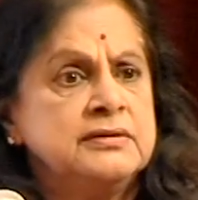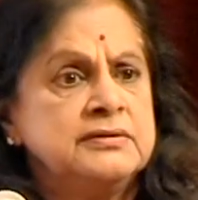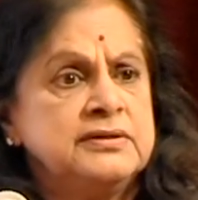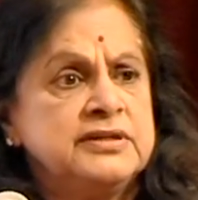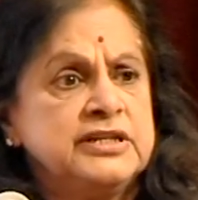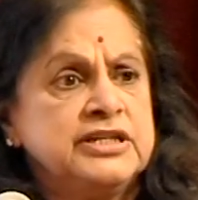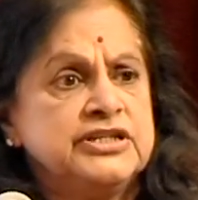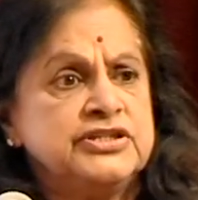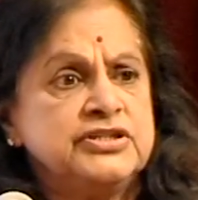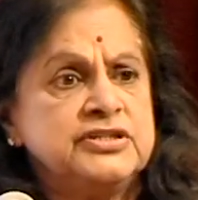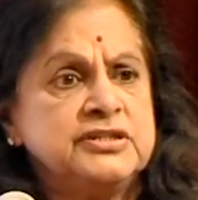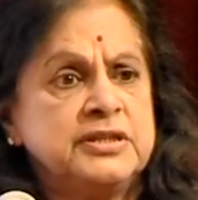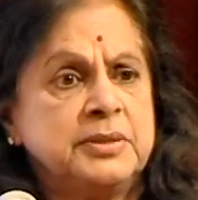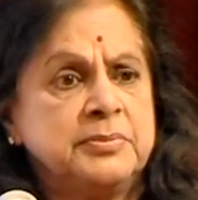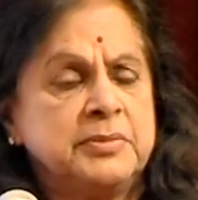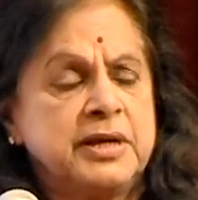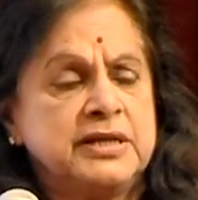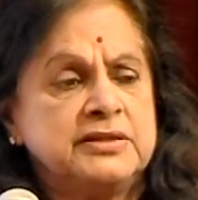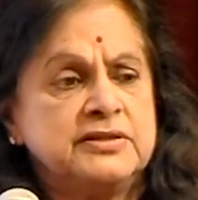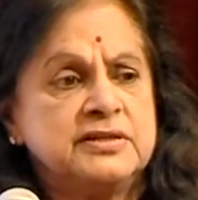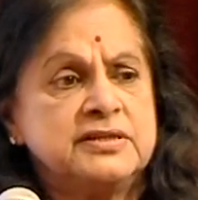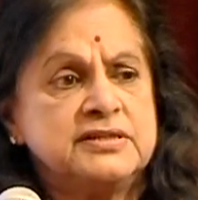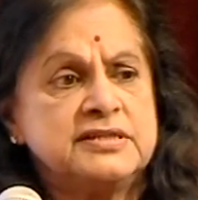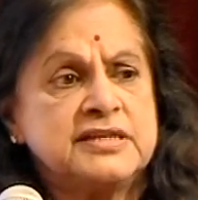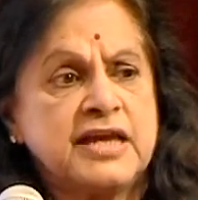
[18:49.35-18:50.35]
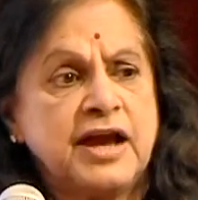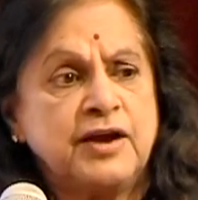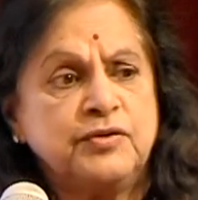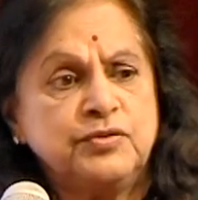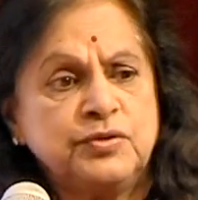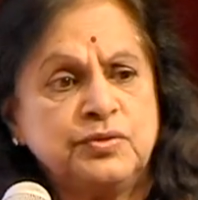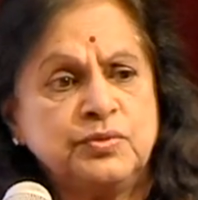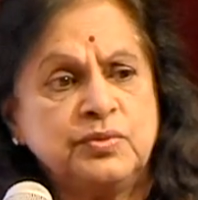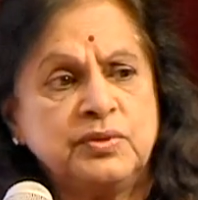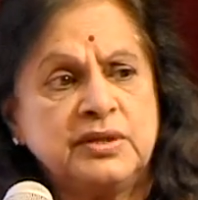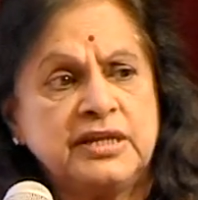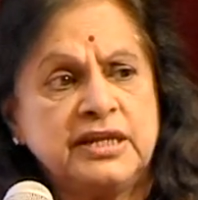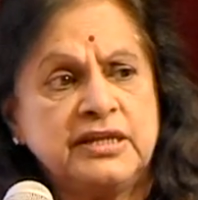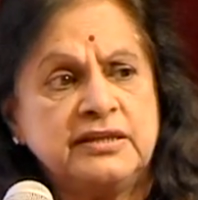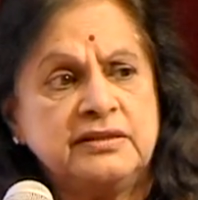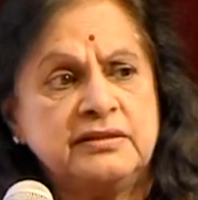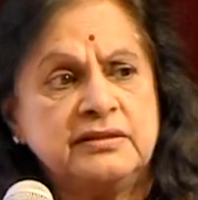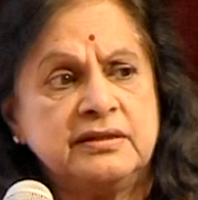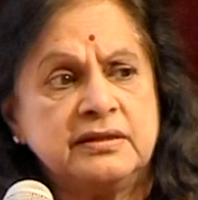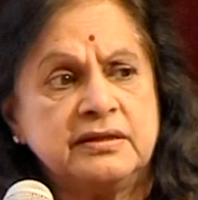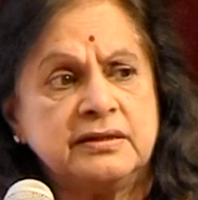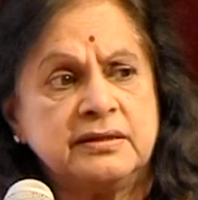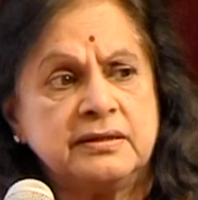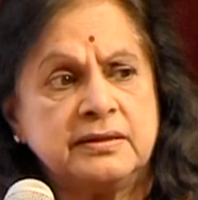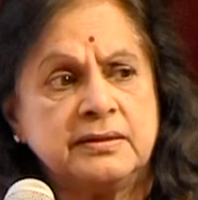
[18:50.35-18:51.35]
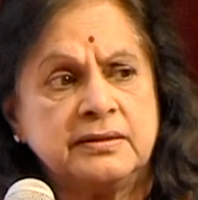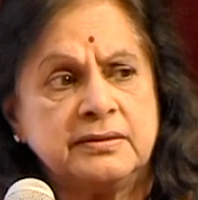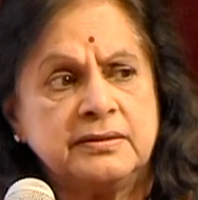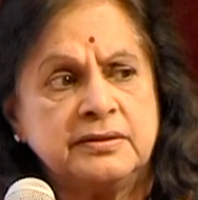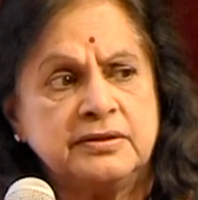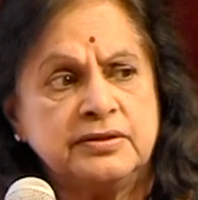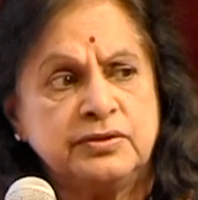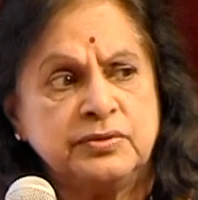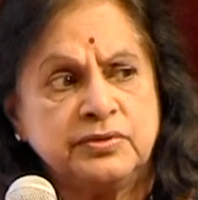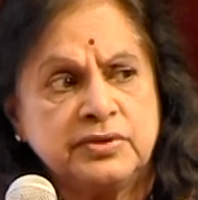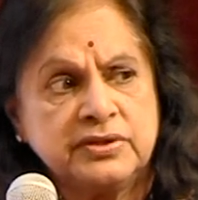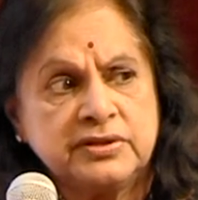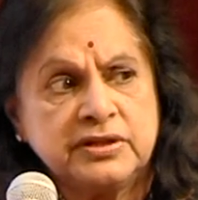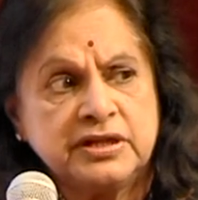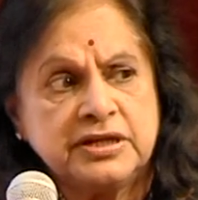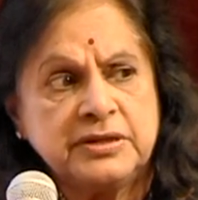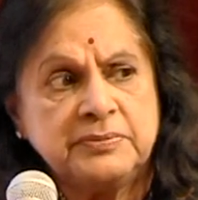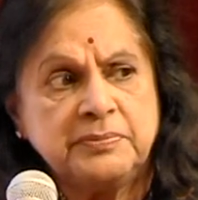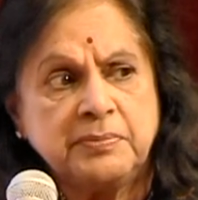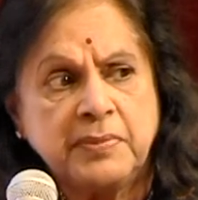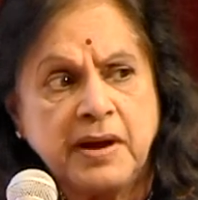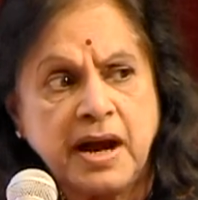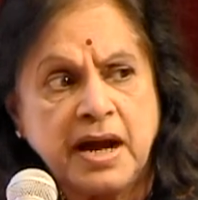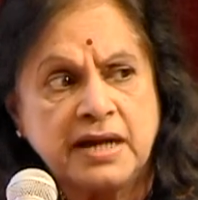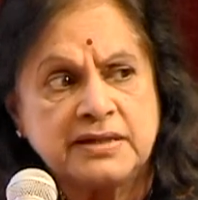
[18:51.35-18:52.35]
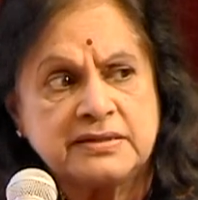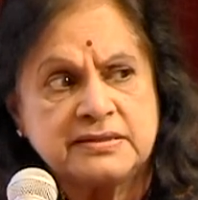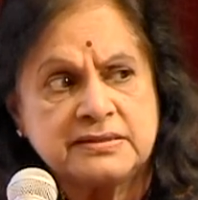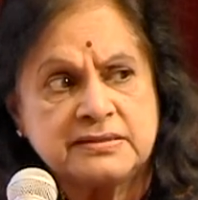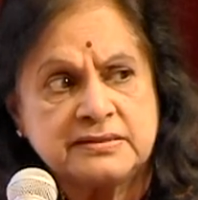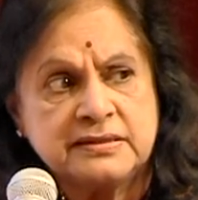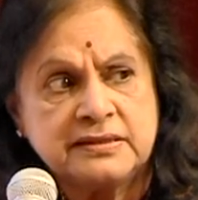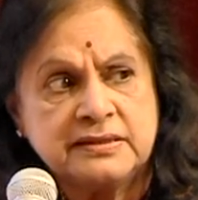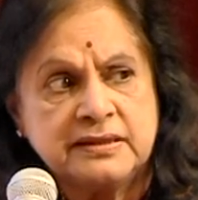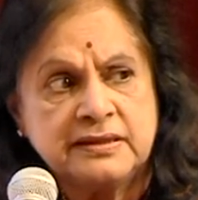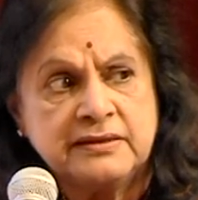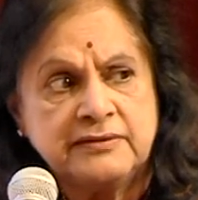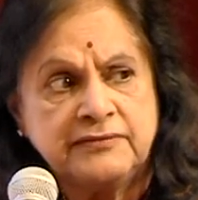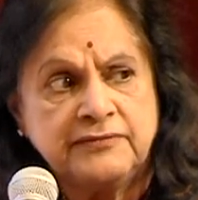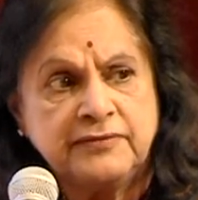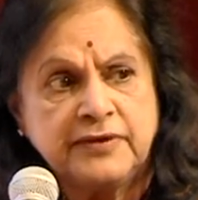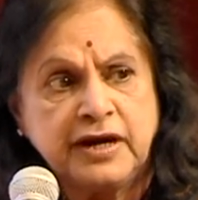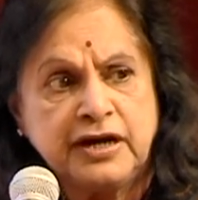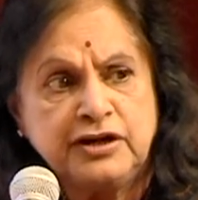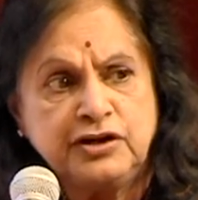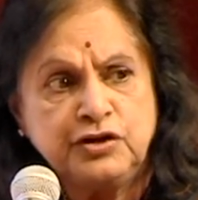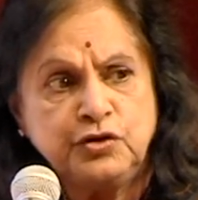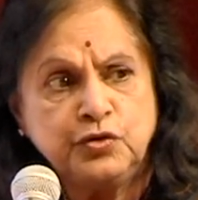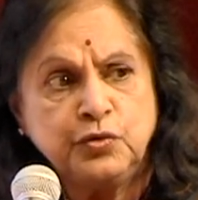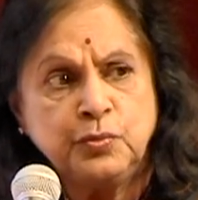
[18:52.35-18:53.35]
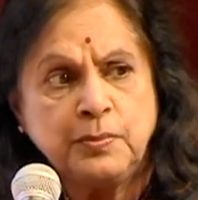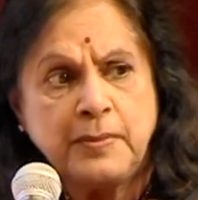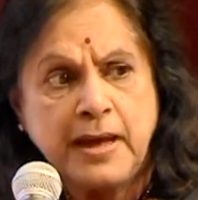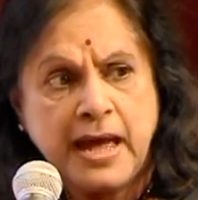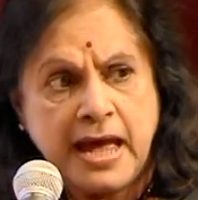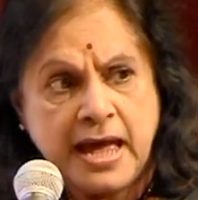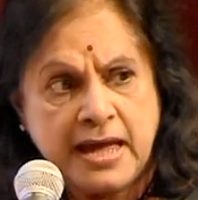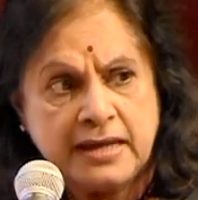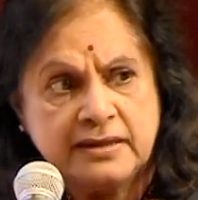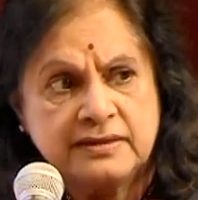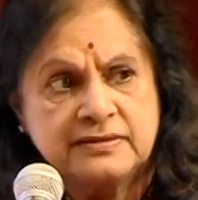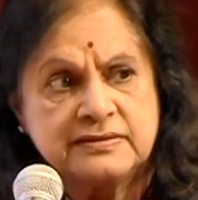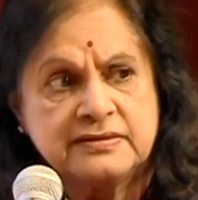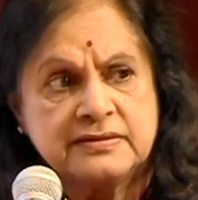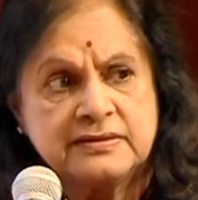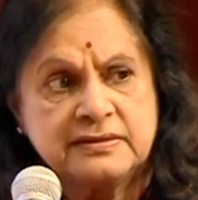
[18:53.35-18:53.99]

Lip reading: teach the mothers how to clean the urinary parts, front to back,